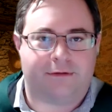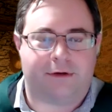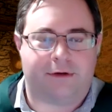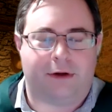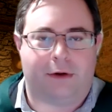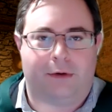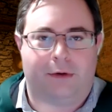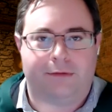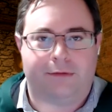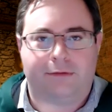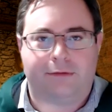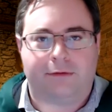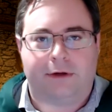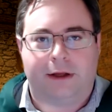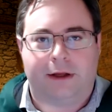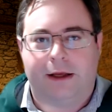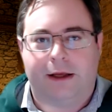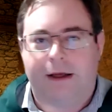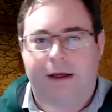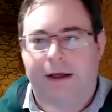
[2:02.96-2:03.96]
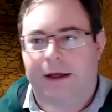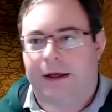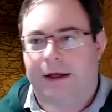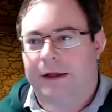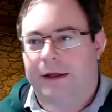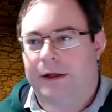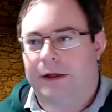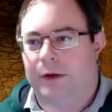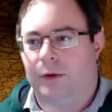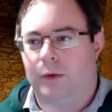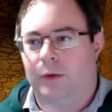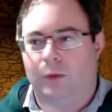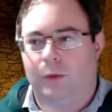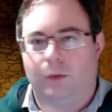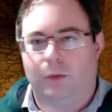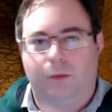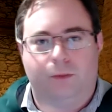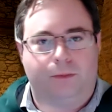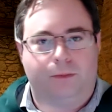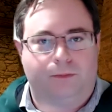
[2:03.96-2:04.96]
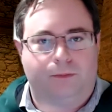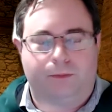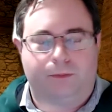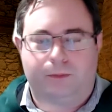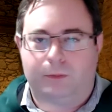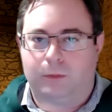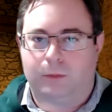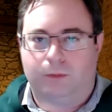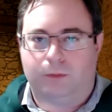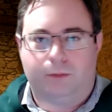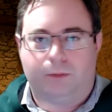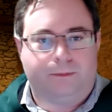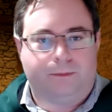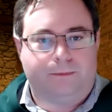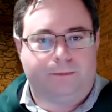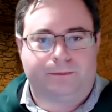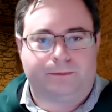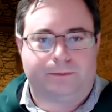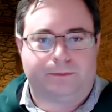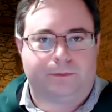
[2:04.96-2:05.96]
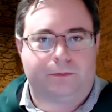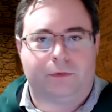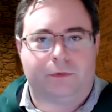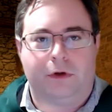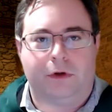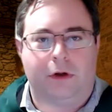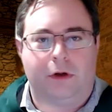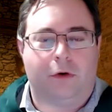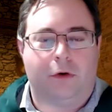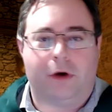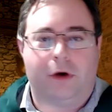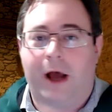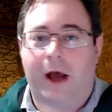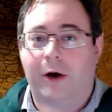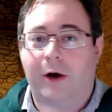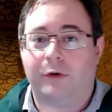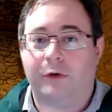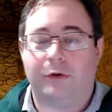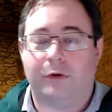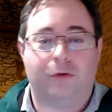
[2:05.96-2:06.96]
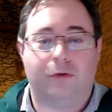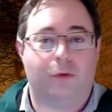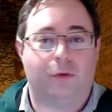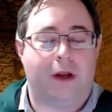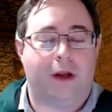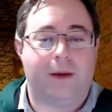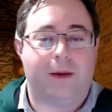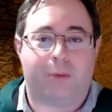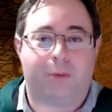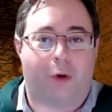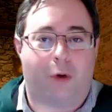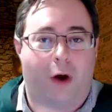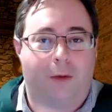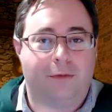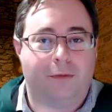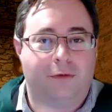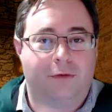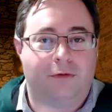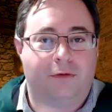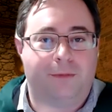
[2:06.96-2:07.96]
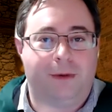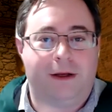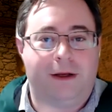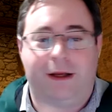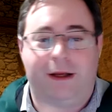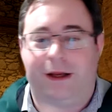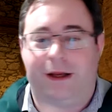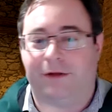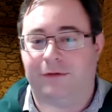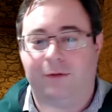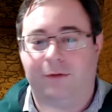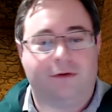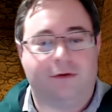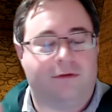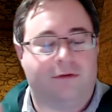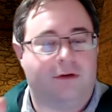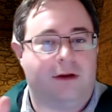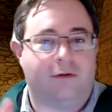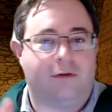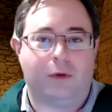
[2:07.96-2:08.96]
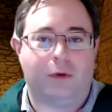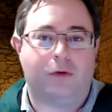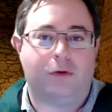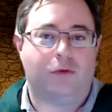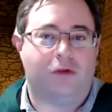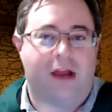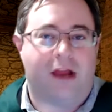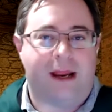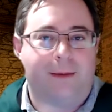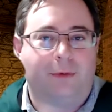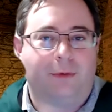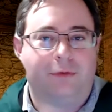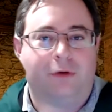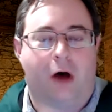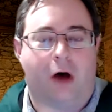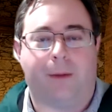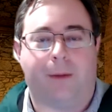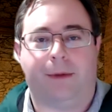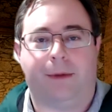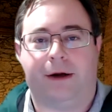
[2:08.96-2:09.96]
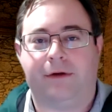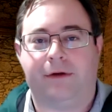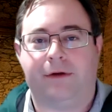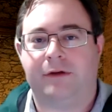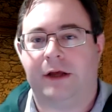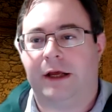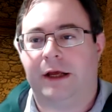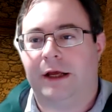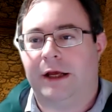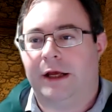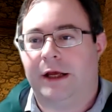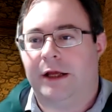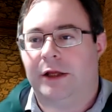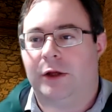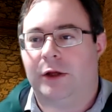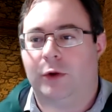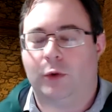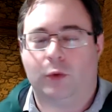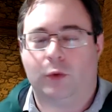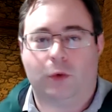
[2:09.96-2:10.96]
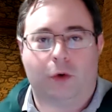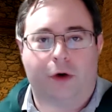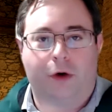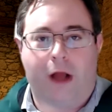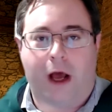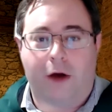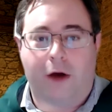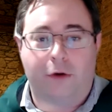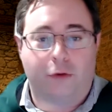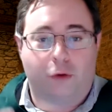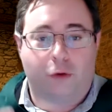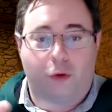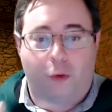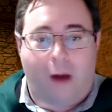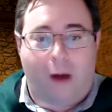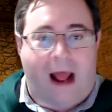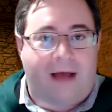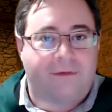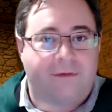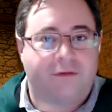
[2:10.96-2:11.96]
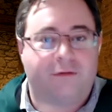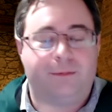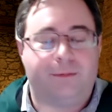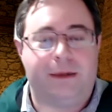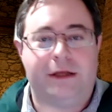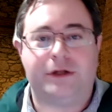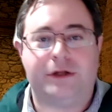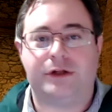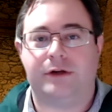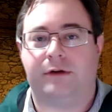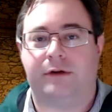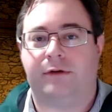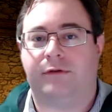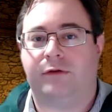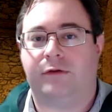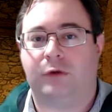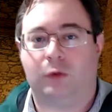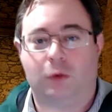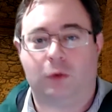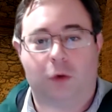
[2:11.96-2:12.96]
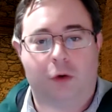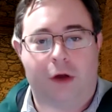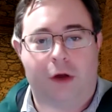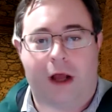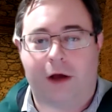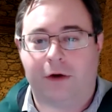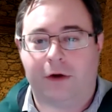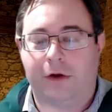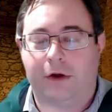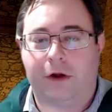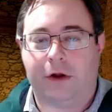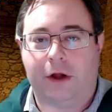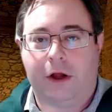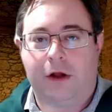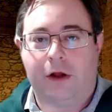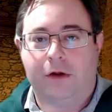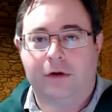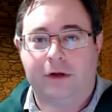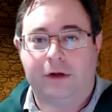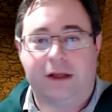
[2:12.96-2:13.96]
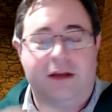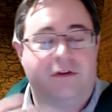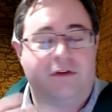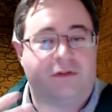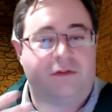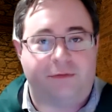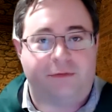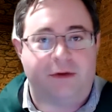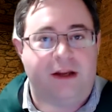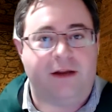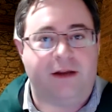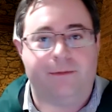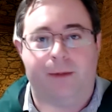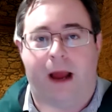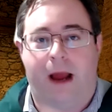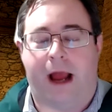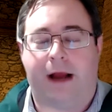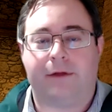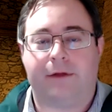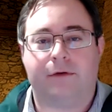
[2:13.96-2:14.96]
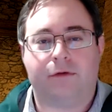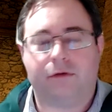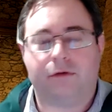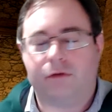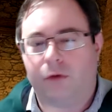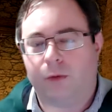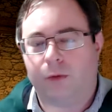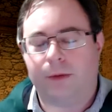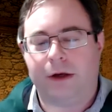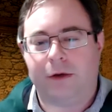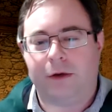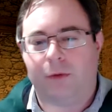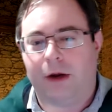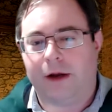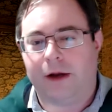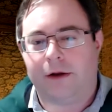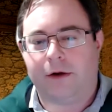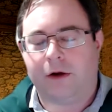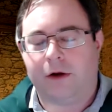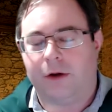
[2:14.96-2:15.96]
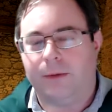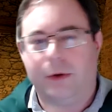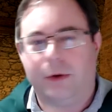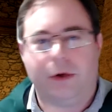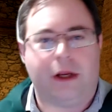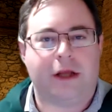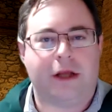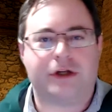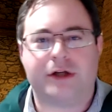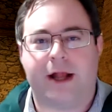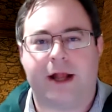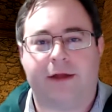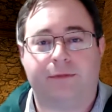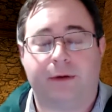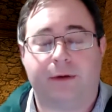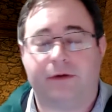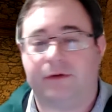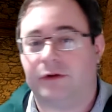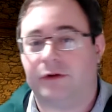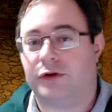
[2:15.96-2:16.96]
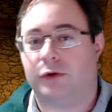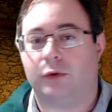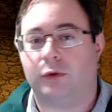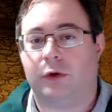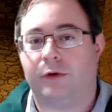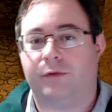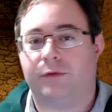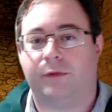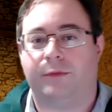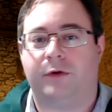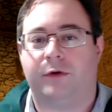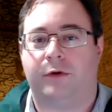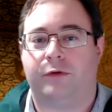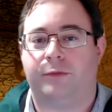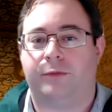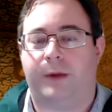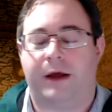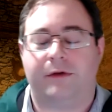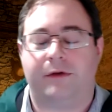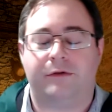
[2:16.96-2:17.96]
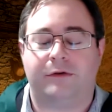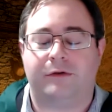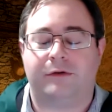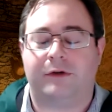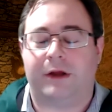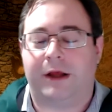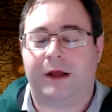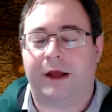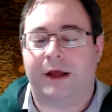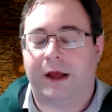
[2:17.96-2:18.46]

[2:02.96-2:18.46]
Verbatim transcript: skills. You you learn how to do impromptu speaking, as you can see as we do table topics. You learn how to craft speeches. You learn how to give feedback. There's so many great communication aspects that you learn from Toastmasters.